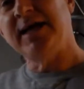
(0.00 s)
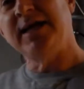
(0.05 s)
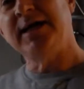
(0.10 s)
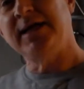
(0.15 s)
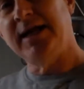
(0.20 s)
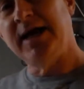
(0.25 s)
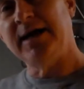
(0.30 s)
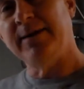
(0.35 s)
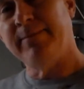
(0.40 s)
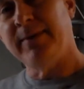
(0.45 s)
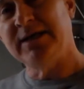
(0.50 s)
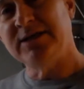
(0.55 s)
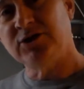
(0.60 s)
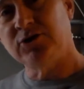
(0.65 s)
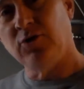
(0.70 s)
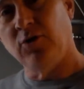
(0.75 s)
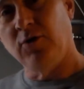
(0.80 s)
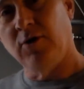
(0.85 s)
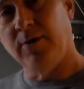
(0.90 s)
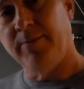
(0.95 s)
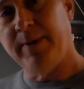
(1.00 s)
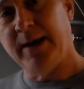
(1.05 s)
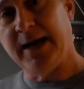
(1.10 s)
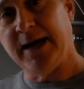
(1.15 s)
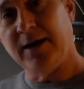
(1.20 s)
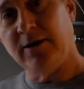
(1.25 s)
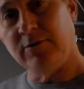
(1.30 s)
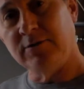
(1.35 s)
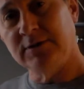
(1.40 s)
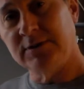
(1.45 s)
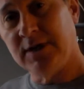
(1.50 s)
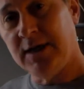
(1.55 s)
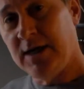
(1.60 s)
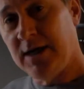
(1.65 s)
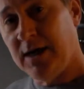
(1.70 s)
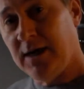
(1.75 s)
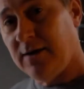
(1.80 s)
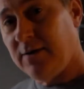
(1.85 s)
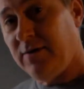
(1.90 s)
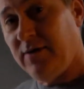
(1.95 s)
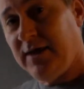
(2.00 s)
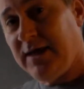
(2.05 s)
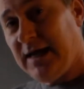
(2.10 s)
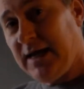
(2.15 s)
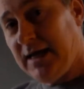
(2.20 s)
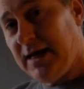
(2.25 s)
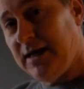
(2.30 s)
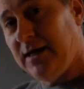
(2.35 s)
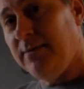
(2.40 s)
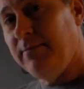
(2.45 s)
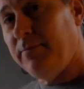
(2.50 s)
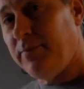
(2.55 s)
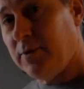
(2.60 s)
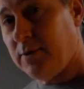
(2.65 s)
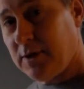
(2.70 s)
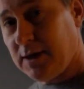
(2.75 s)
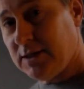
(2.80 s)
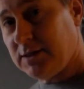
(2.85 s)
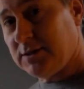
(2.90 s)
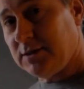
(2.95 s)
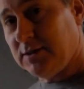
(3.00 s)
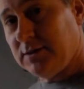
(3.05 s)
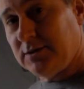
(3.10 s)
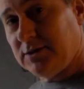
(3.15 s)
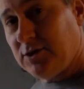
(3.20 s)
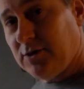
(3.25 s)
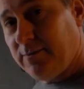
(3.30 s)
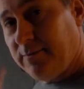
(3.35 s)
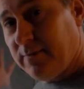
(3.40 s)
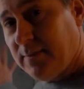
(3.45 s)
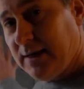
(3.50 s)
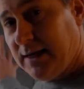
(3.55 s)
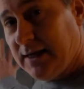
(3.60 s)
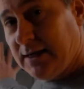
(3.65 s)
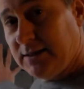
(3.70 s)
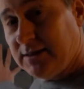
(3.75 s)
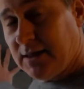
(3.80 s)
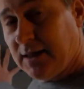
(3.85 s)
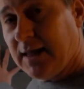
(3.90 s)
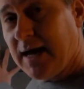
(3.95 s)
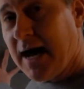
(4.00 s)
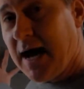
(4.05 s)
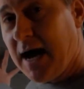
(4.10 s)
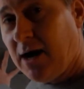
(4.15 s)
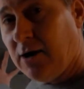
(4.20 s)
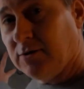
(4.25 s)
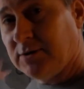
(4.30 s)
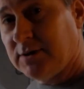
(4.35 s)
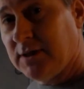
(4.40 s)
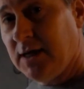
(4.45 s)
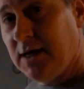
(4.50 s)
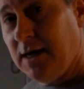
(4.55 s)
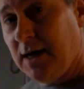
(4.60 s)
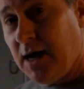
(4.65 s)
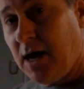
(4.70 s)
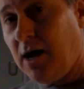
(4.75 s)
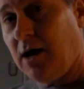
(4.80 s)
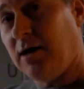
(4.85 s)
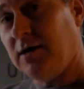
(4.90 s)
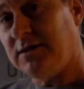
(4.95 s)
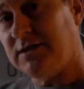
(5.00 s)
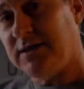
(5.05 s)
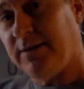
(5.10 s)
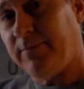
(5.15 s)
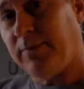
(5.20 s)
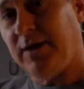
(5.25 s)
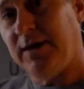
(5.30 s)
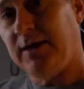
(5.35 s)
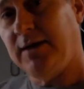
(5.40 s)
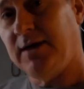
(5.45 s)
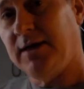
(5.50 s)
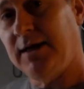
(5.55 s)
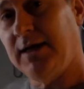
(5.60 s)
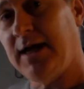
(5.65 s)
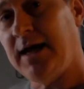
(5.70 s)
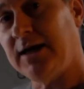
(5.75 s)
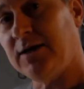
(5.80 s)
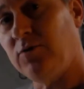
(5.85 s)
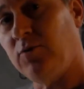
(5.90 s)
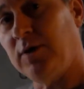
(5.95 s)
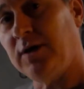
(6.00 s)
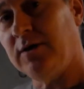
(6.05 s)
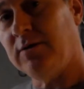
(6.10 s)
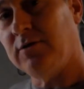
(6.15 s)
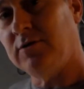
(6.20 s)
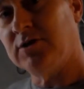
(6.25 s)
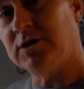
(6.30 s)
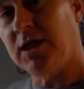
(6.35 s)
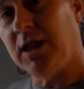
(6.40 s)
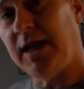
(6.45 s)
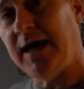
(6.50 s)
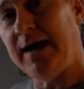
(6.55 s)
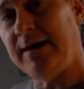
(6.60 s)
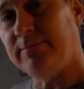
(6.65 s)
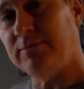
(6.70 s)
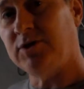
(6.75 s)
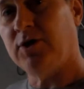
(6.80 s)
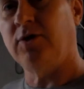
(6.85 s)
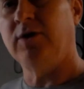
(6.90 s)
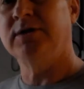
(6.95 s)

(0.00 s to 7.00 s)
I connect my solar panels, the input into the house, I'll simply connect one of those clamps